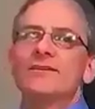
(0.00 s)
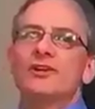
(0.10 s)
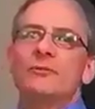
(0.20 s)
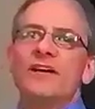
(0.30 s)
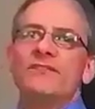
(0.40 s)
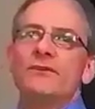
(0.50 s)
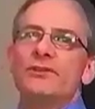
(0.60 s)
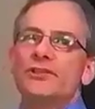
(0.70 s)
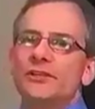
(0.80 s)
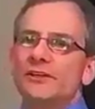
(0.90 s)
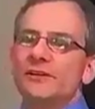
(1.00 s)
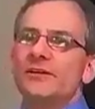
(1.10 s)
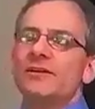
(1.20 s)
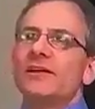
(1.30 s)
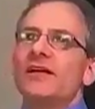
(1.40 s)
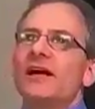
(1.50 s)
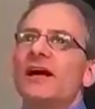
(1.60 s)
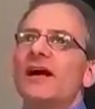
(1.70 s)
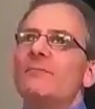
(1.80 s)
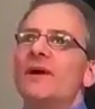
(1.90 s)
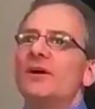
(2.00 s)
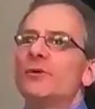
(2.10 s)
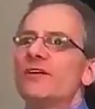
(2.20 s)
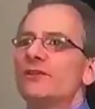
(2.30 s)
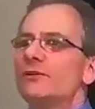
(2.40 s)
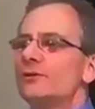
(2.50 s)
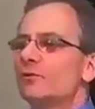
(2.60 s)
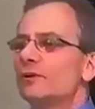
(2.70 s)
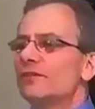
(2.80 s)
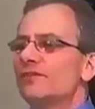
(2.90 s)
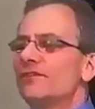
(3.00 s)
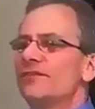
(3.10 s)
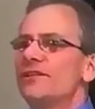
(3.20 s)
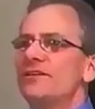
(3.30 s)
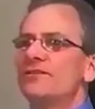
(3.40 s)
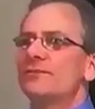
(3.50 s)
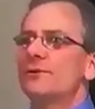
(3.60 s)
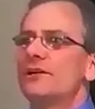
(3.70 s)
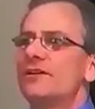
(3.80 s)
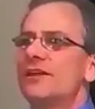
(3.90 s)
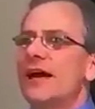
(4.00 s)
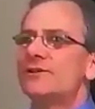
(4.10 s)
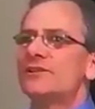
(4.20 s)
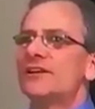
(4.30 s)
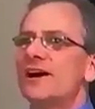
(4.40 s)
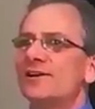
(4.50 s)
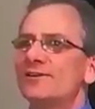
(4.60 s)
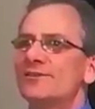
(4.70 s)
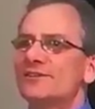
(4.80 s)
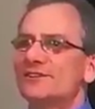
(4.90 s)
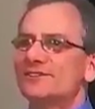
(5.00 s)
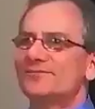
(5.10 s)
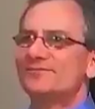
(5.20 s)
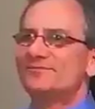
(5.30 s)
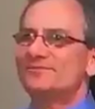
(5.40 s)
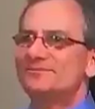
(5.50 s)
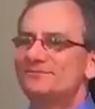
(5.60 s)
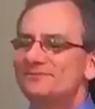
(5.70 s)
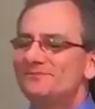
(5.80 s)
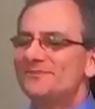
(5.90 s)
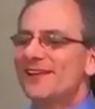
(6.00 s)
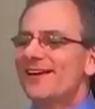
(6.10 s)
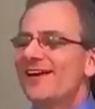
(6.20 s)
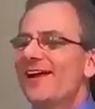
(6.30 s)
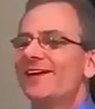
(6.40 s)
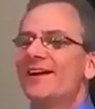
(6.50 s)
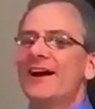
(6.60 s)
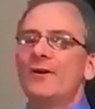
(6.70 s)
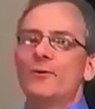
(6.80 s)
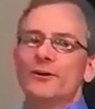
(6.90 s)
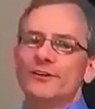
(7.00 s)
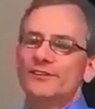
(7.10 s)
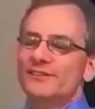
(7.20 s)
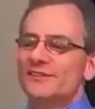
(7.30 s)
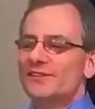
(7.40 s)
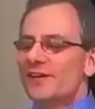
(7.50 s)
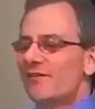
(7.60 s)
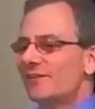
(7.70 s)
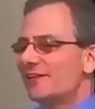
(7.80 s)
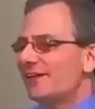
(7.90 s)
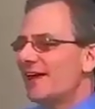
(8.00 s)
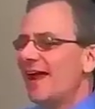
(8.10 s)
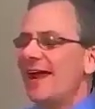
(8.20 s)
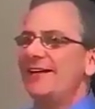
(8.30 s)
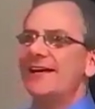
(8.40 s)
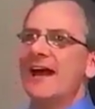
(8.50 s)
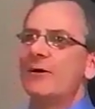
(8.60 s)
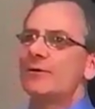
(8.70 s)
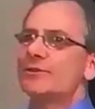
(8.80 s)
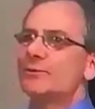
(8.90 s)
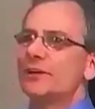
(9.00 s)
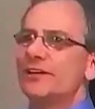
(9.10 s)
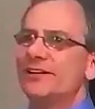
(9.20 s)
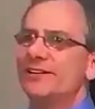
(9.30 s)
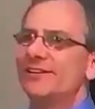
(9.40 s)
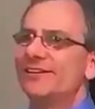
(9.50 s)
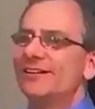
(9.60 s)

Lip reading: So my first year, my revenues were $53,000. And I worked 70, 80 hours a week.